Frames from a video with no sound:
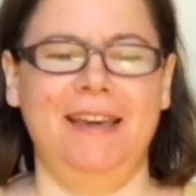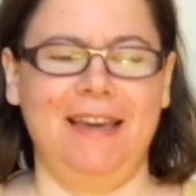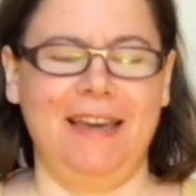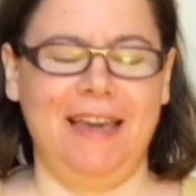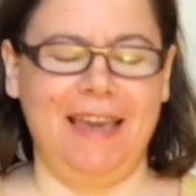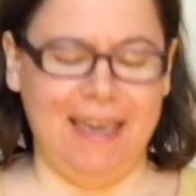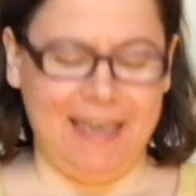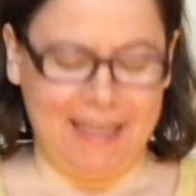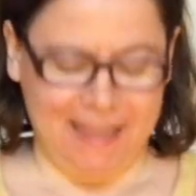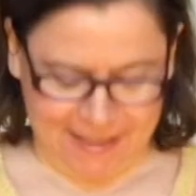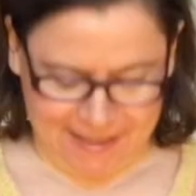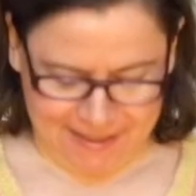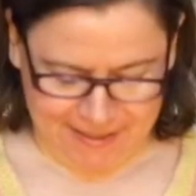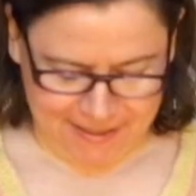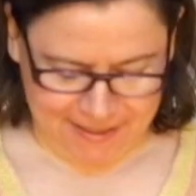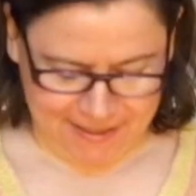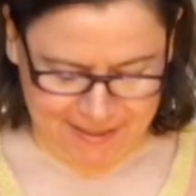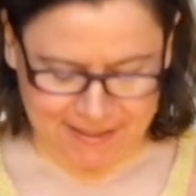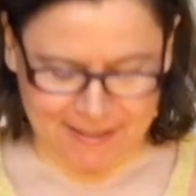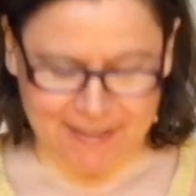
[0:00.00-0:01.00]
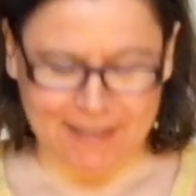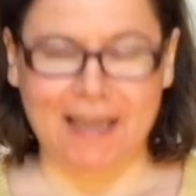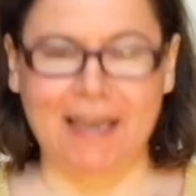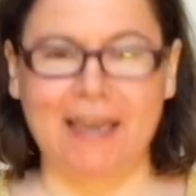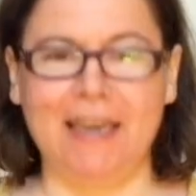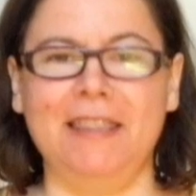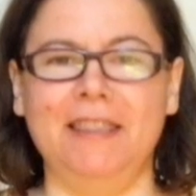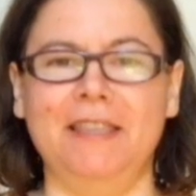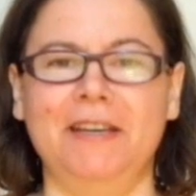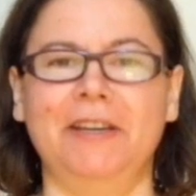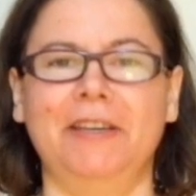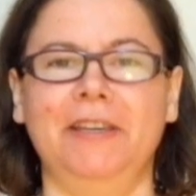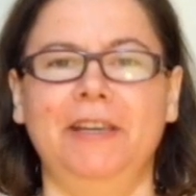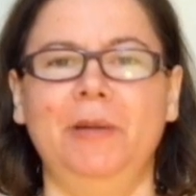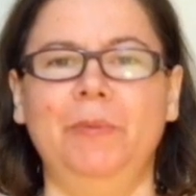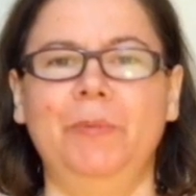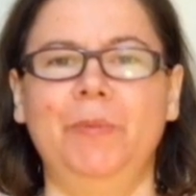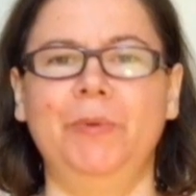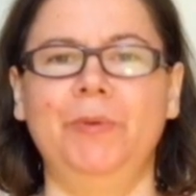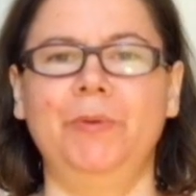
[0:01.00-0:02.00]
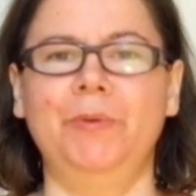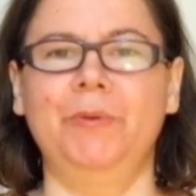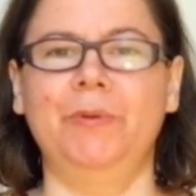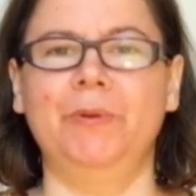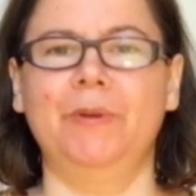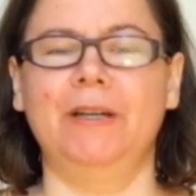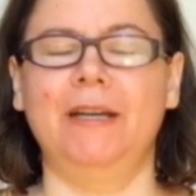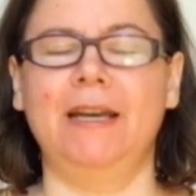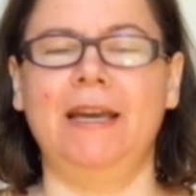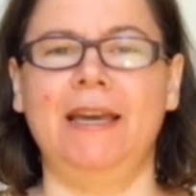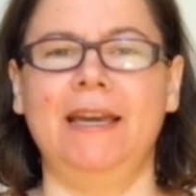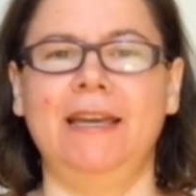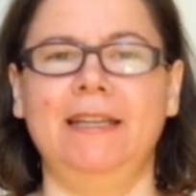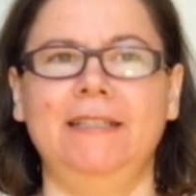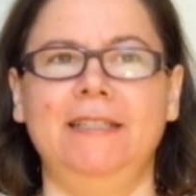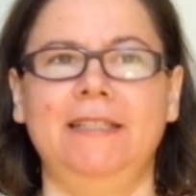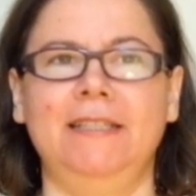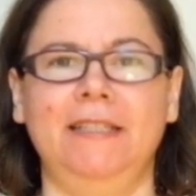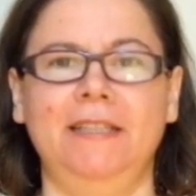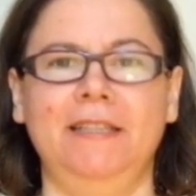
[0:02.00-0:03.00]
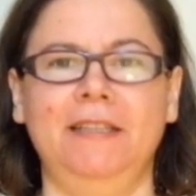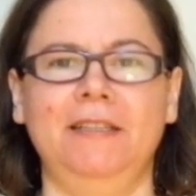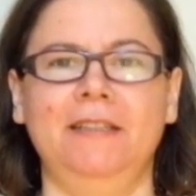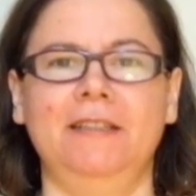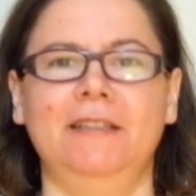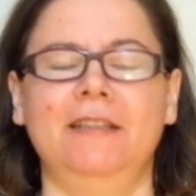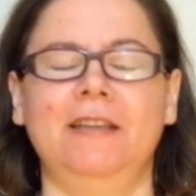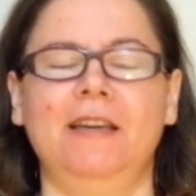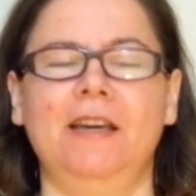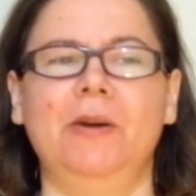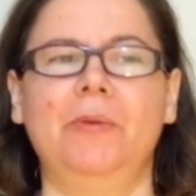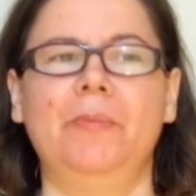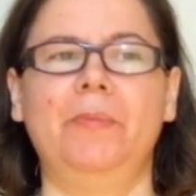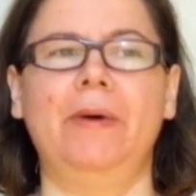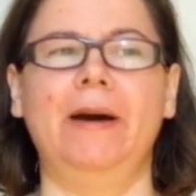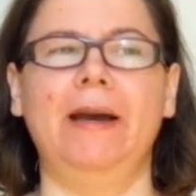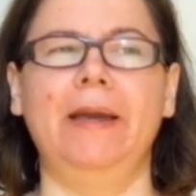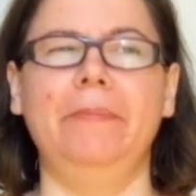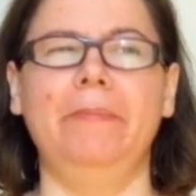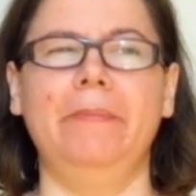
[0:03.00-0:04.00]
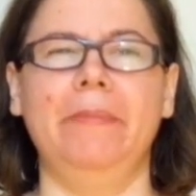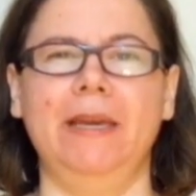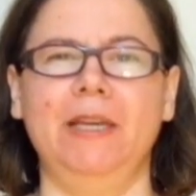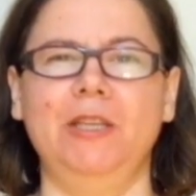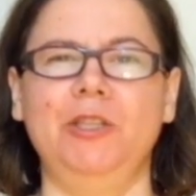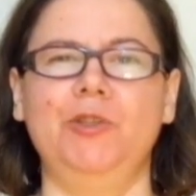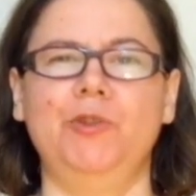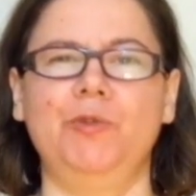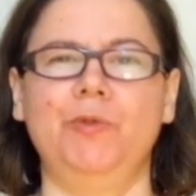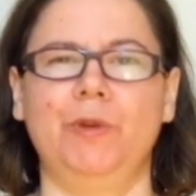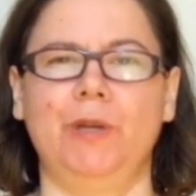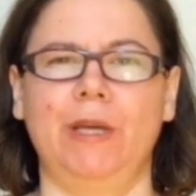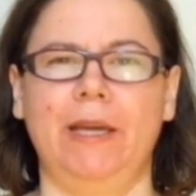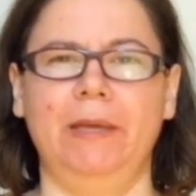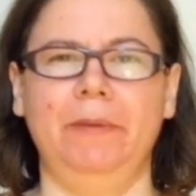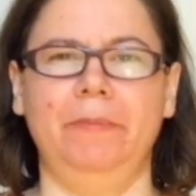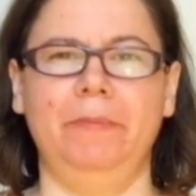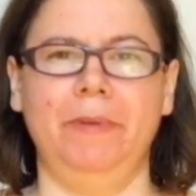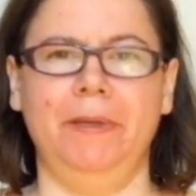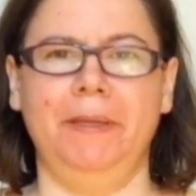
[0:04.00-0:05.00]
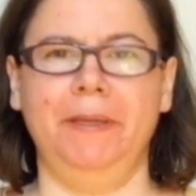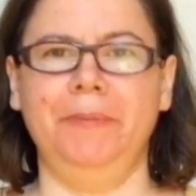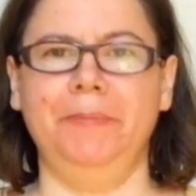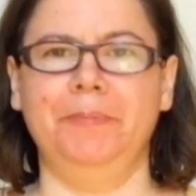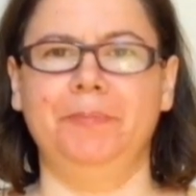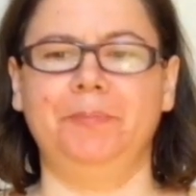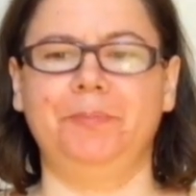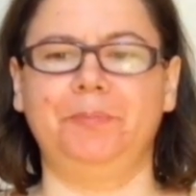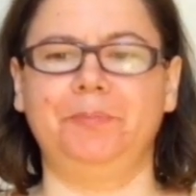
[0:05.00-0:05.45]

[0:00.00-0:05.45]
This is the Hilpu tee by Meiju KP.